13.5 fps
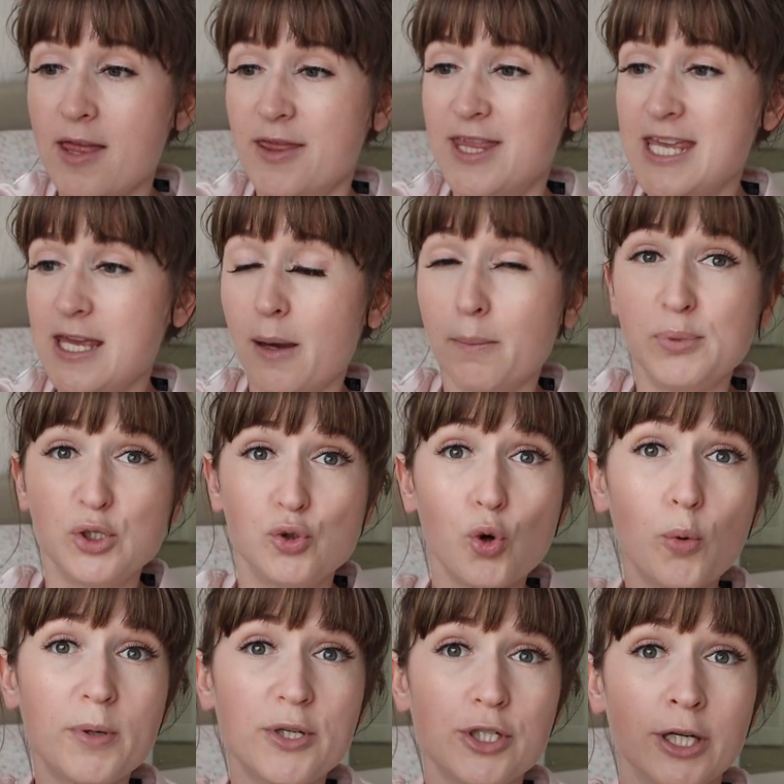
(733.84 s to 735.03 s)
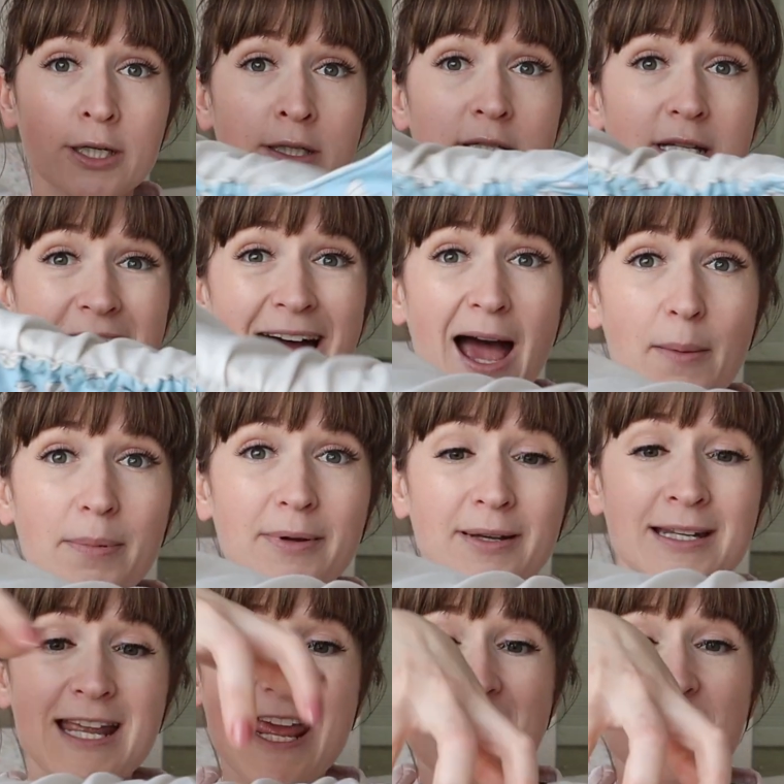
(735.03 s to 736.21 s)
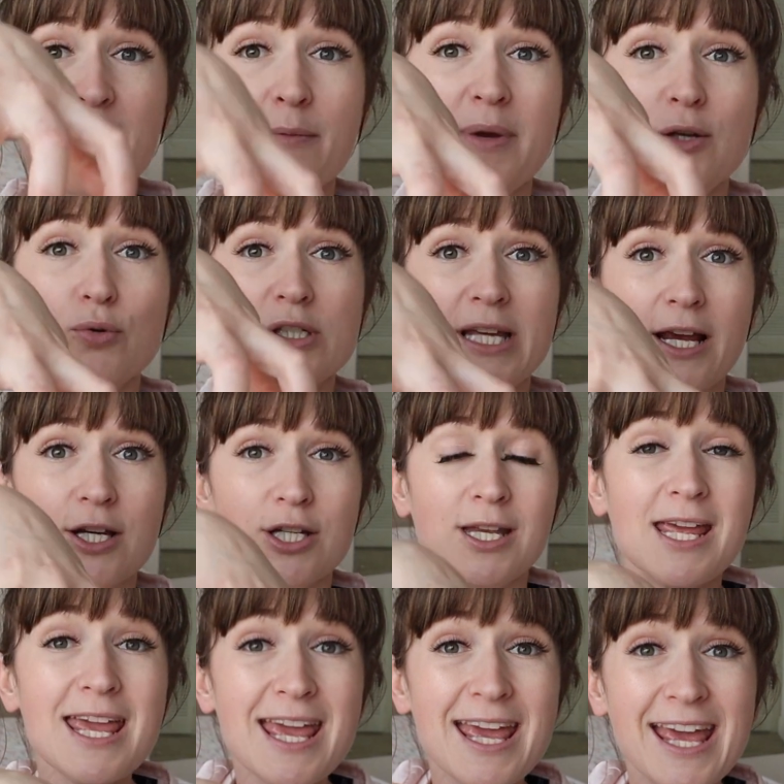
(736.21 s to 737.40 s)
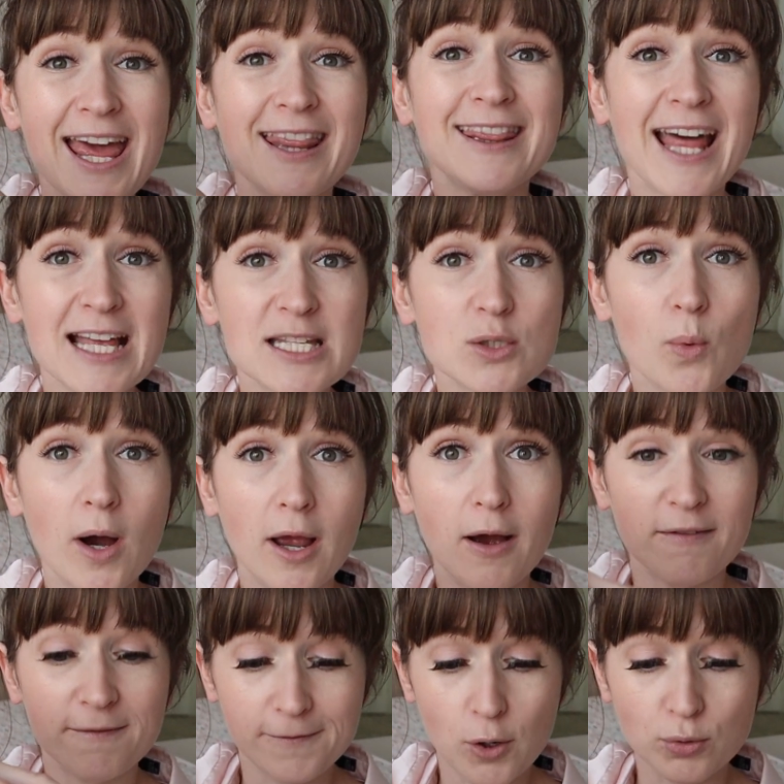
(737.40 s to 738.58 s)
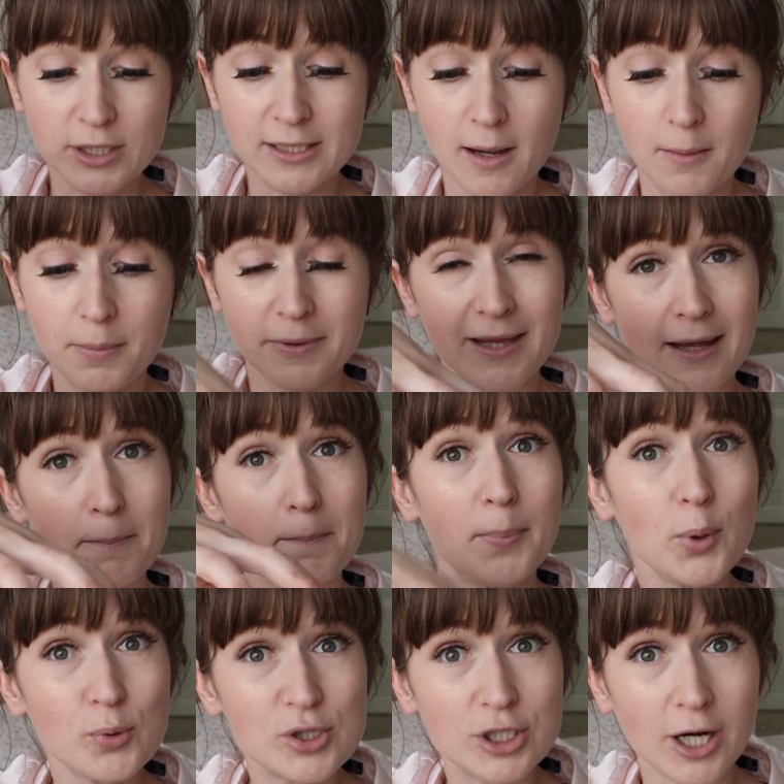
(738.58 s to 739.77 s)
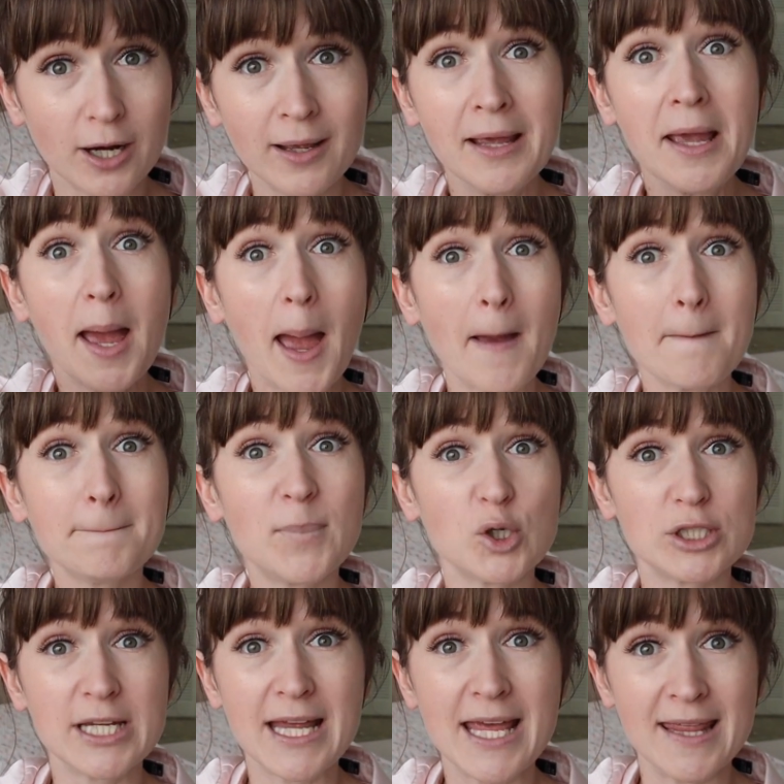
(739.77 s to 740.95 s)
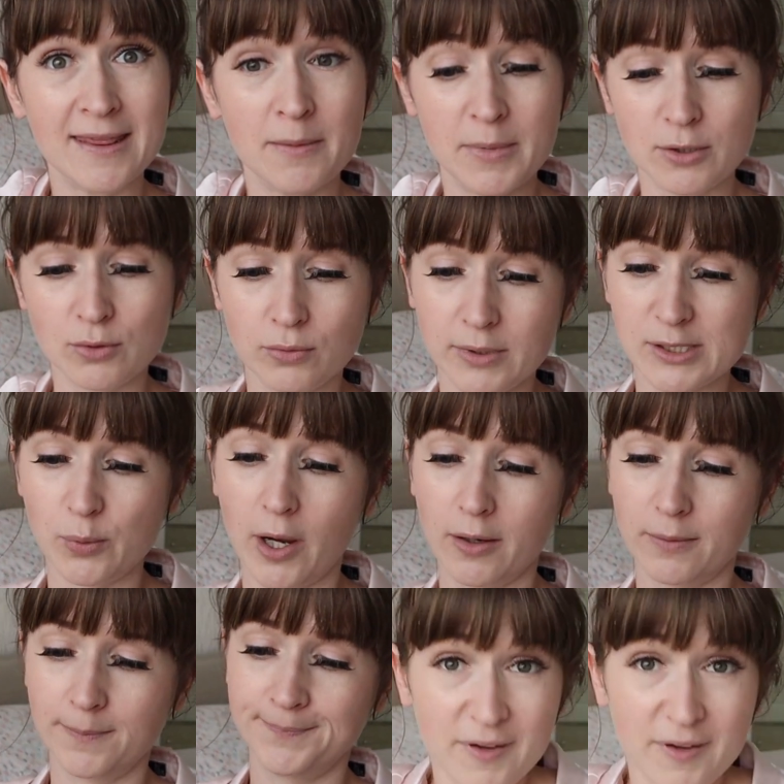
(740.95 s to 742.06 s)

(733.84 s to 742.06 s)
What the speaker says: the absorption to happen in the middle section here, and that's why I folded up the booster and put it in the middle as well.